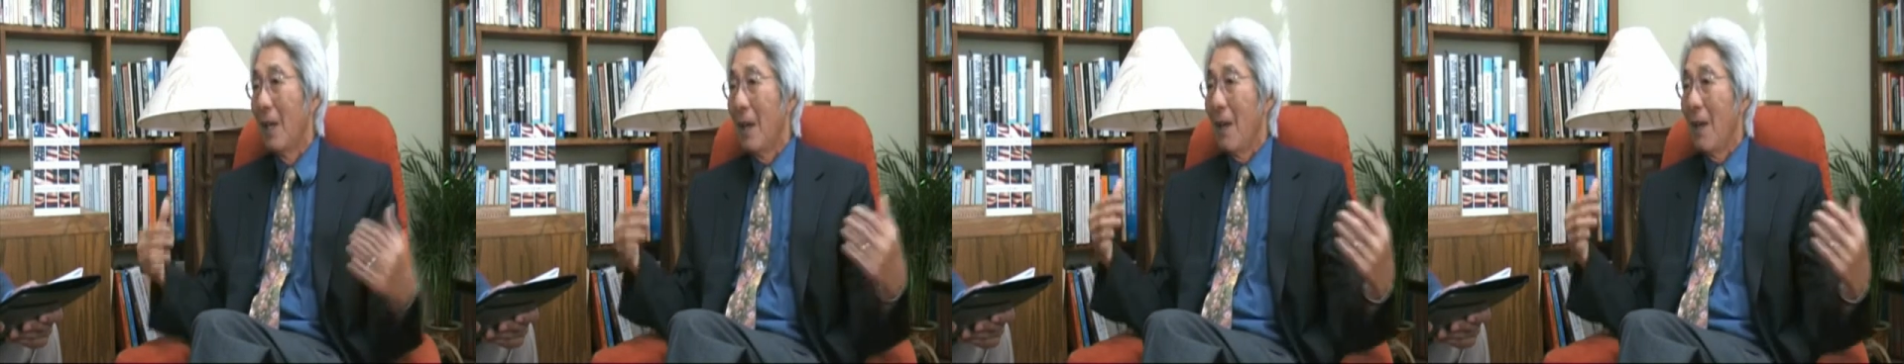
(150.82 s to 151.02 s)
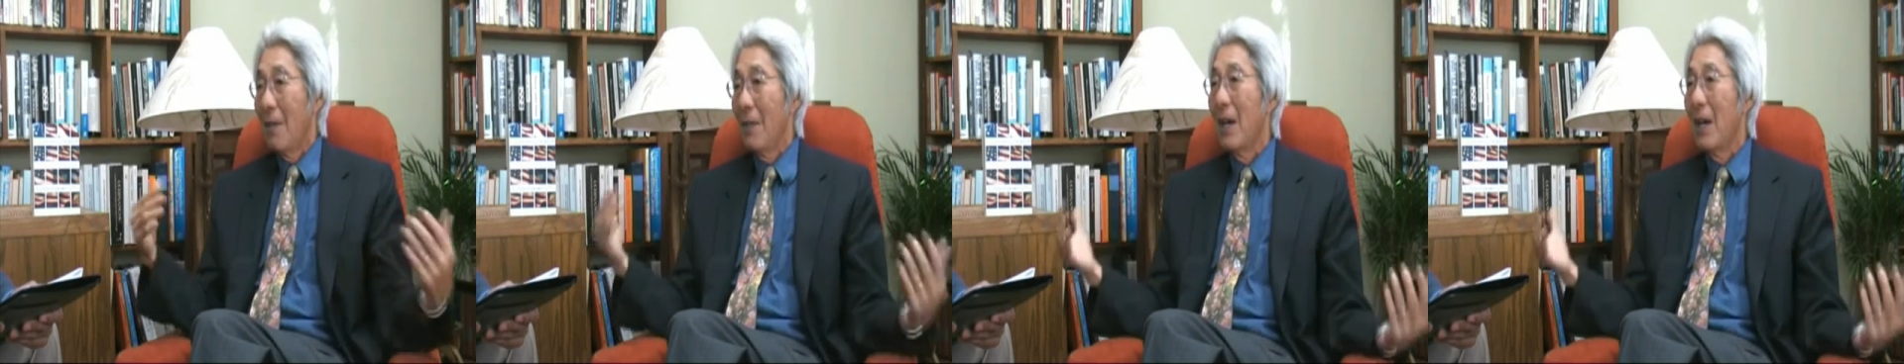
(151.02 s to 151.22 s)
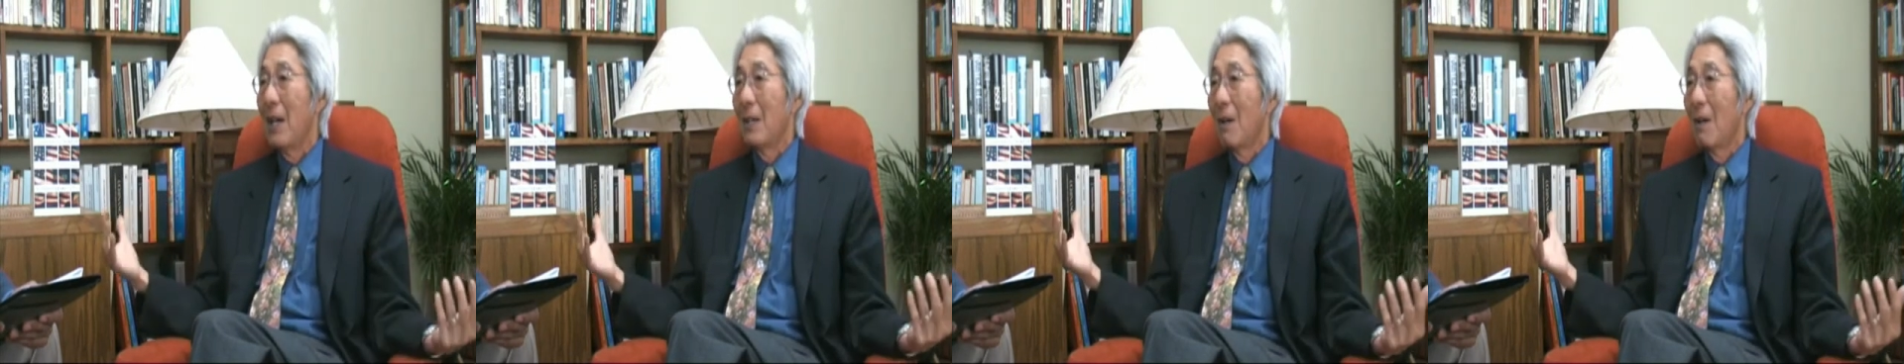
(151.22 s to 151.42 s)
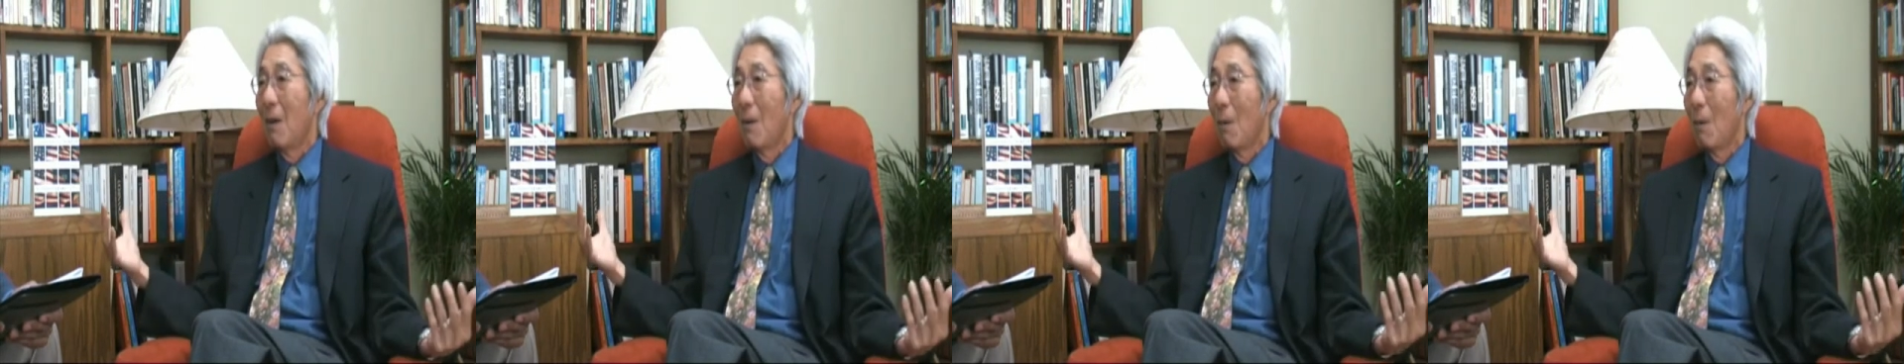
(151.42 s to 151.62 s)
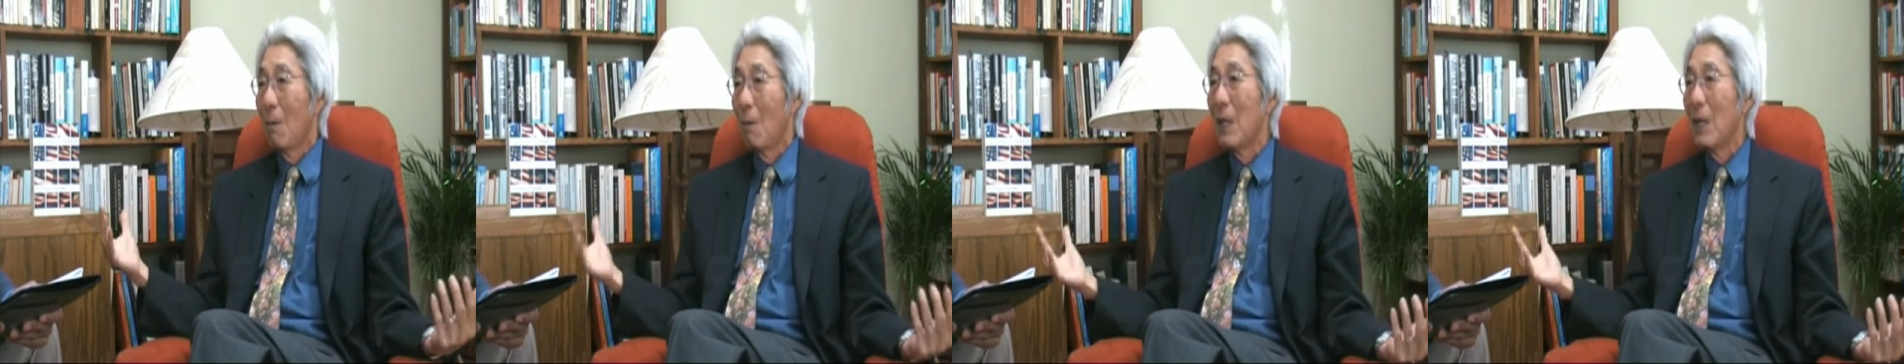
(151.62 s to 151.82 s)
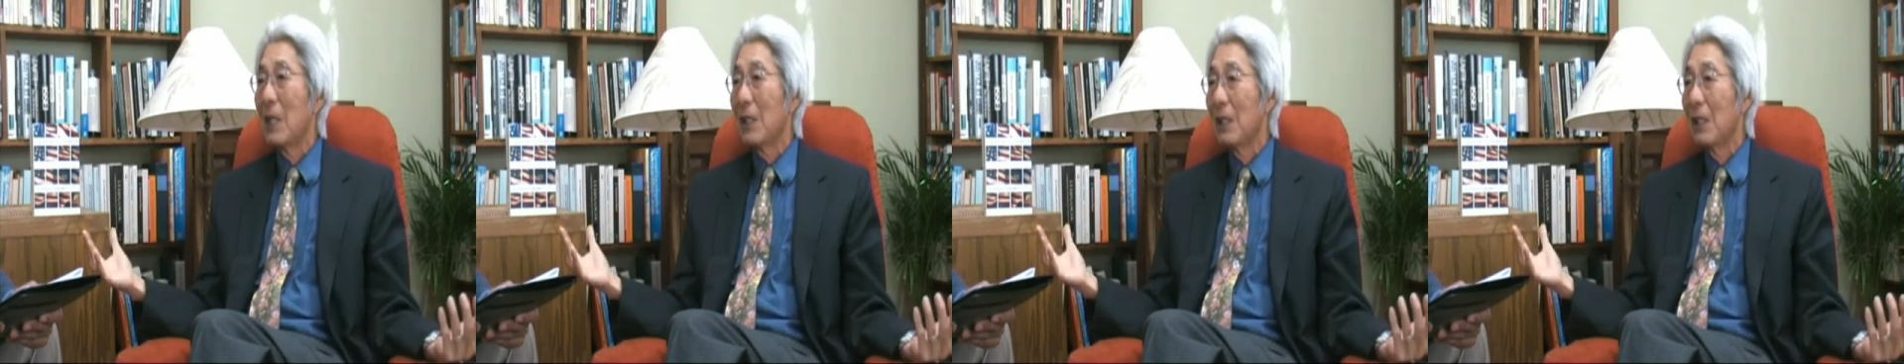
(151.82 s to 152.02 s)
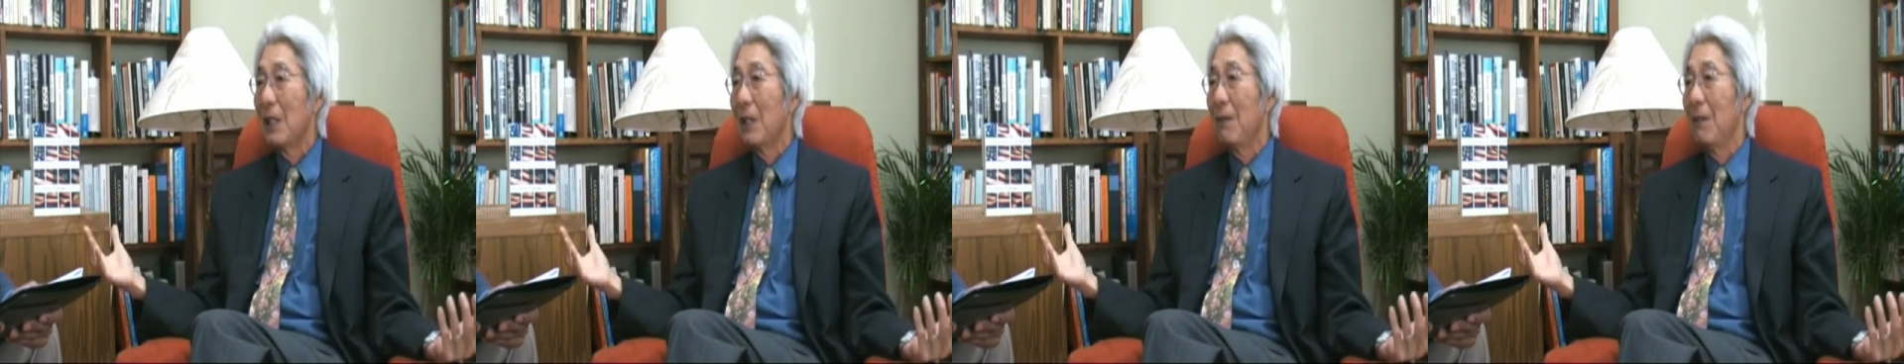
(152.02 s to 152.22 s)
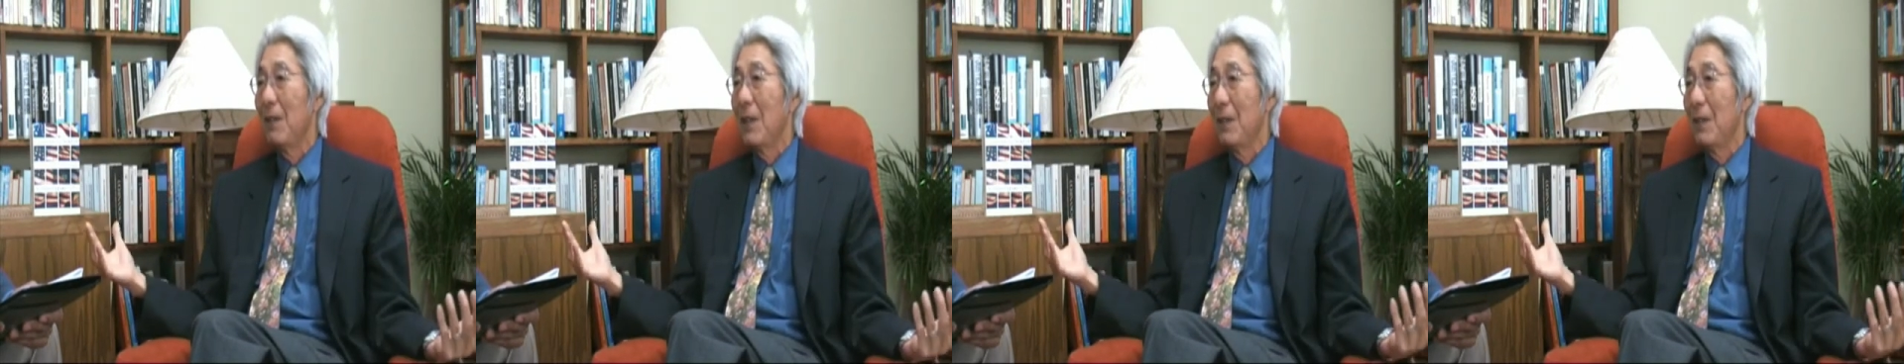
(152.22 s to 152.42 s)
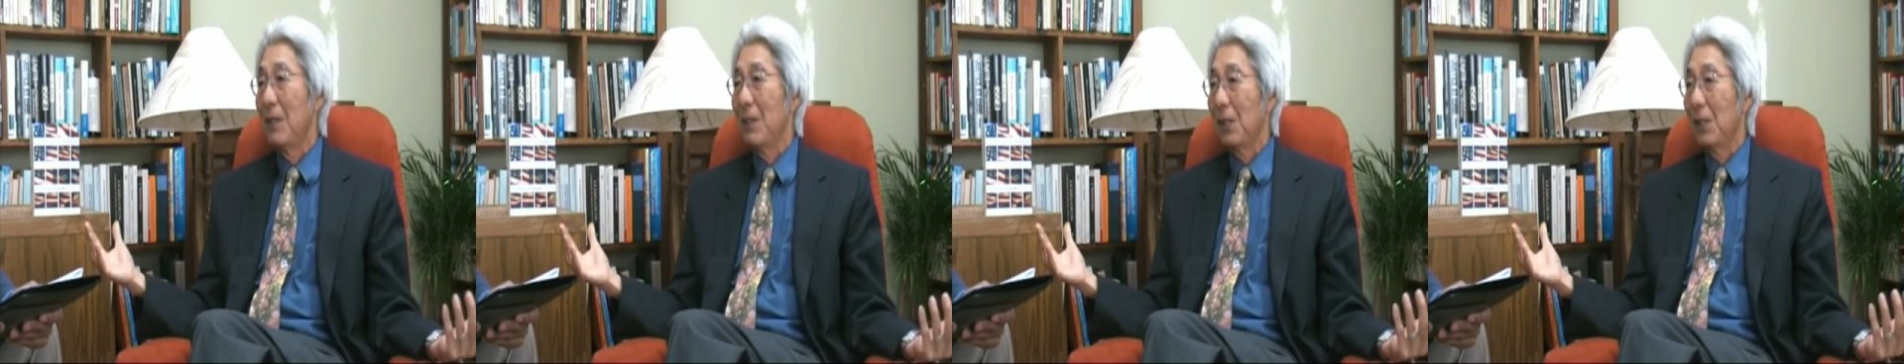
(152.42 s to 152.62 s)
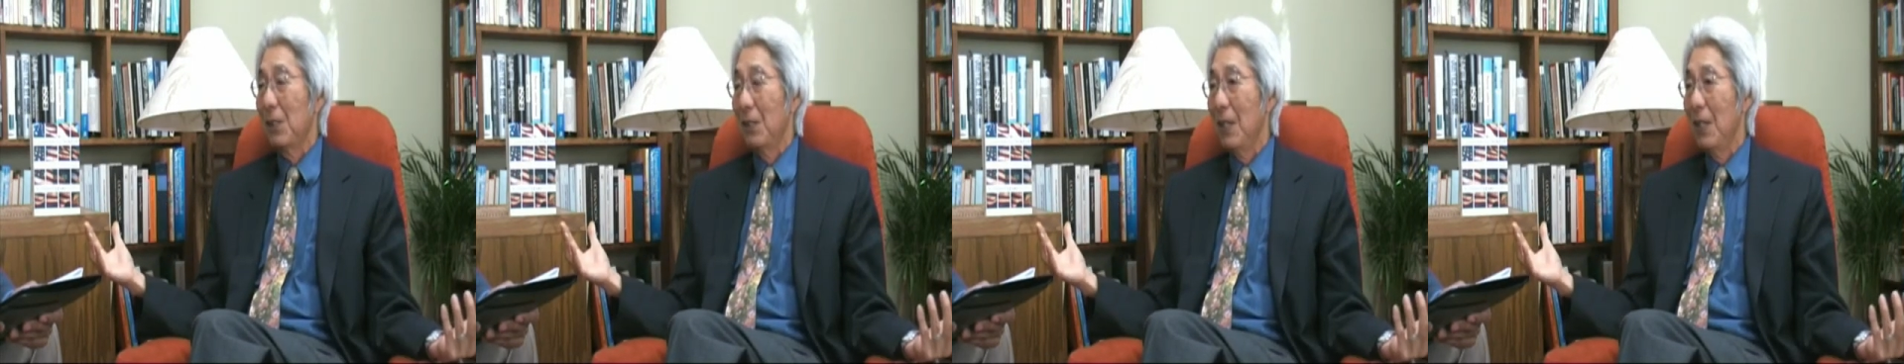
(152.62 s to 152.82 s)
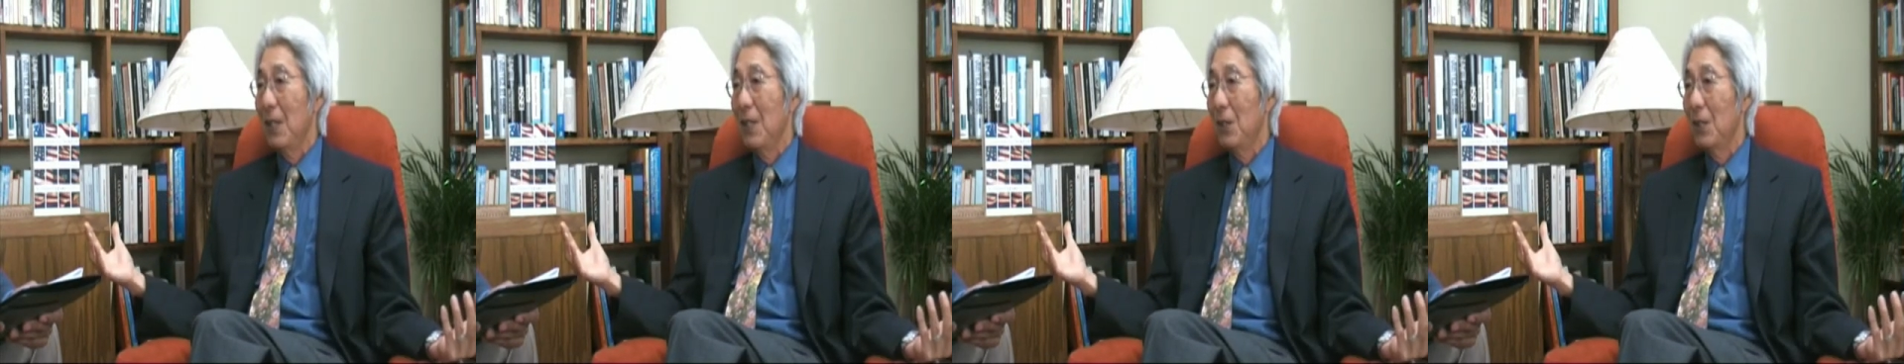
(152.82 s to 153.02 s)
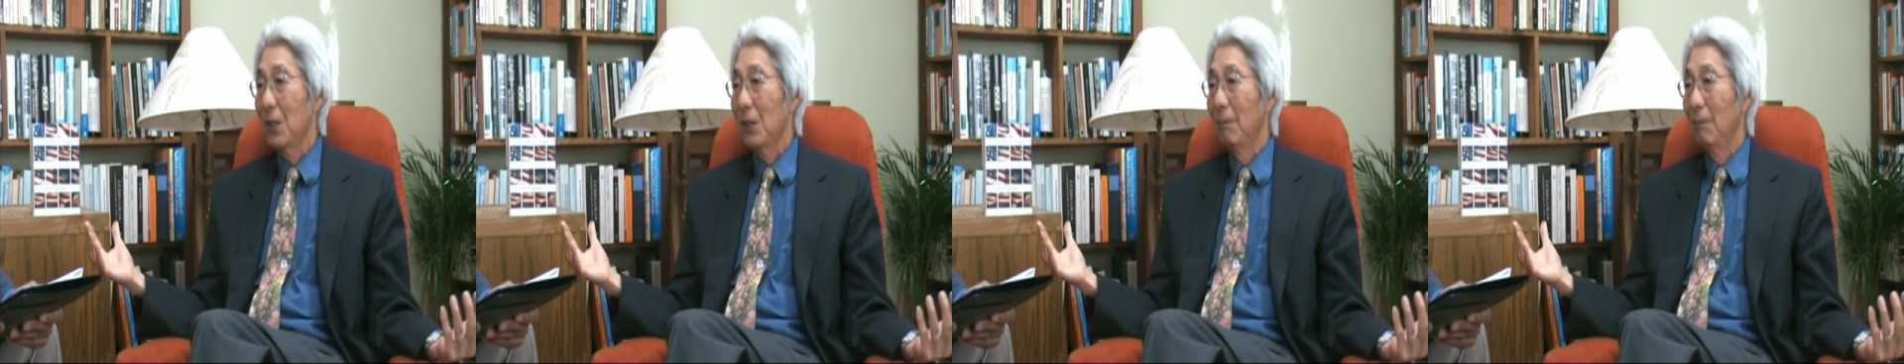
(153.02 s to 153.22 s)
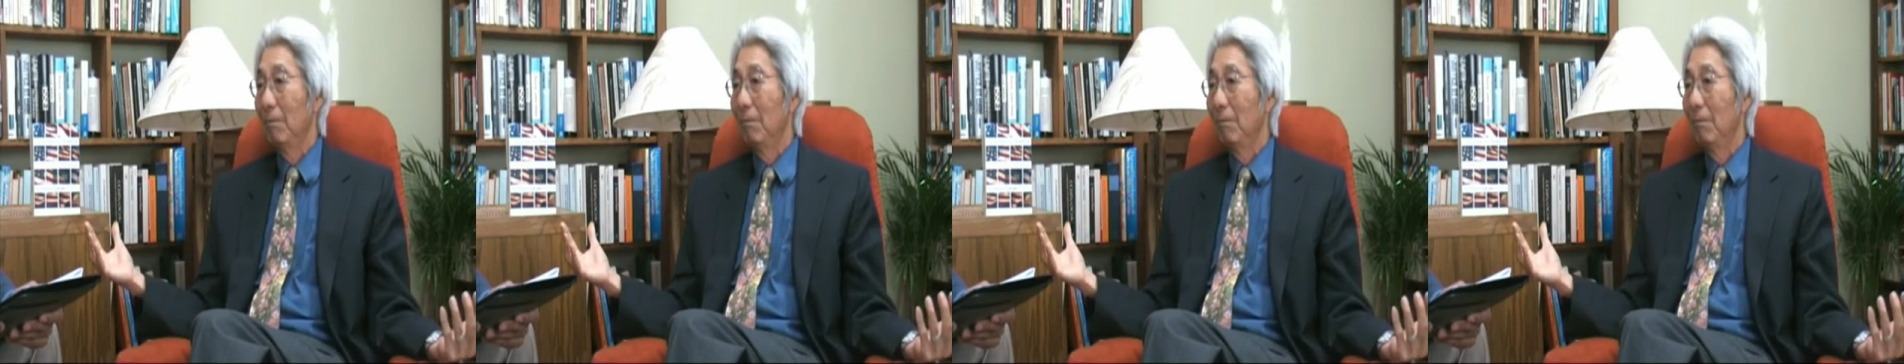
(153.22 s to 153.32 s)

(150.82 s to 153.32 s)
that we live in this nation